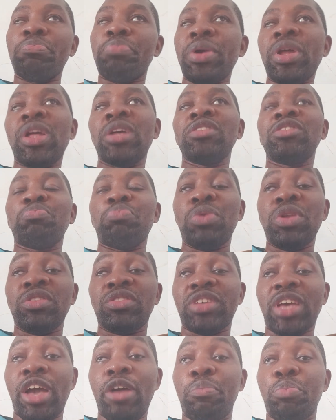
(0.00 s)
Parents,
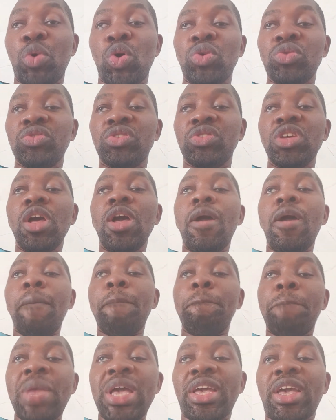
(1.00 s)
please help us.
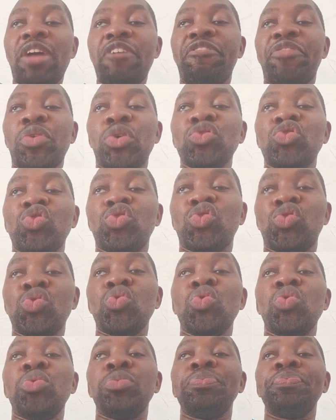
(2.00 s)
Make efforts
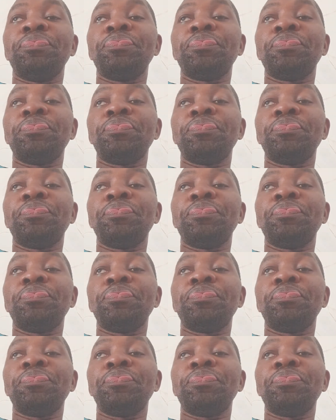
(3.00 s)
to